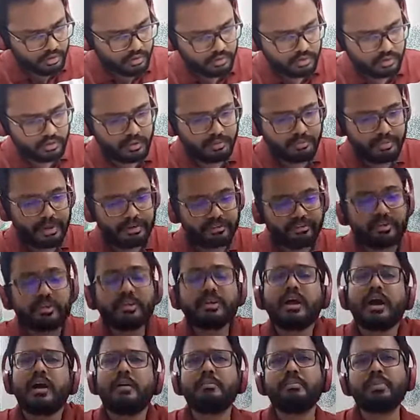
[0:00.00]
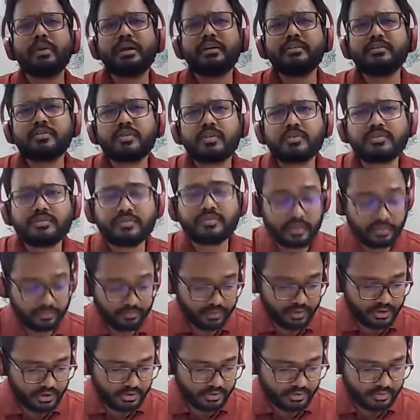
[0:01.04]
So the patient complains of
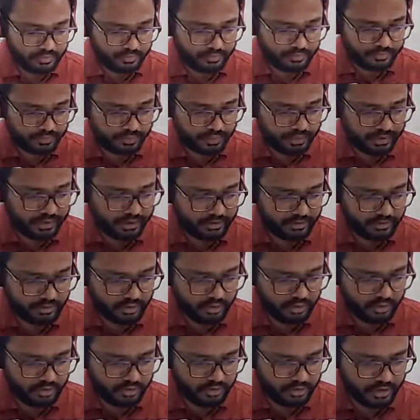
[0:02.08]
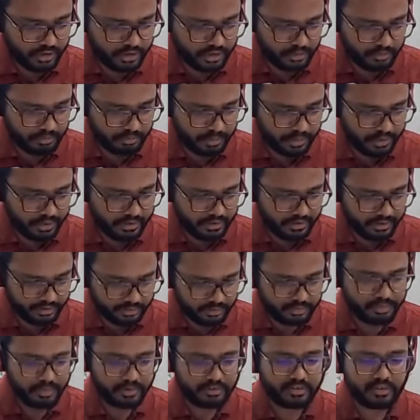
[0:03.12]
severe and excruciating pain,
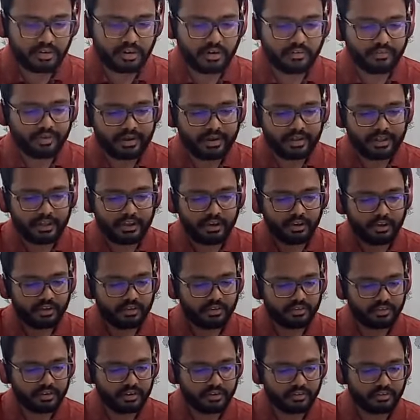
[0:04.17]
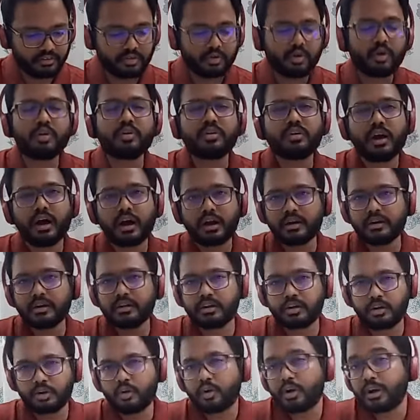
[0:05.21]
especially when he or she is not
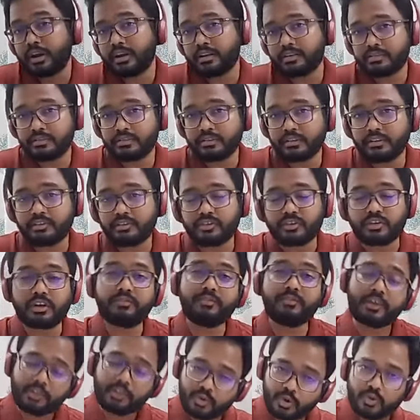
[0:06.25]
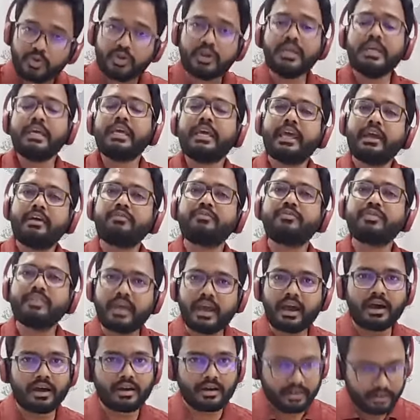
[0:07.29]
under local anesthesia. Even though if they
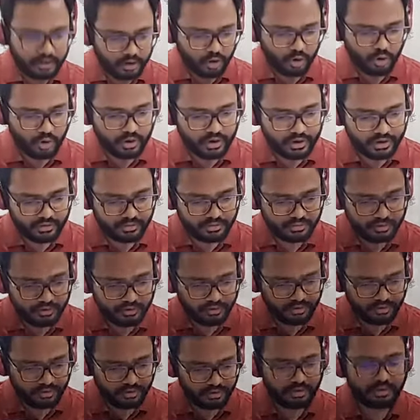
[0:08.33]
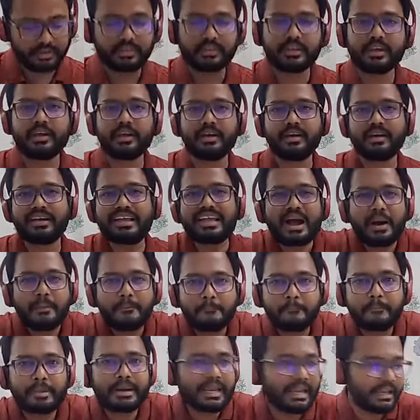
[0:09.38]
are under local anesthesia, they
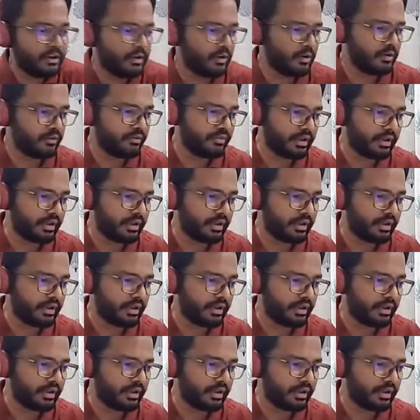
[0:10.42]
complain of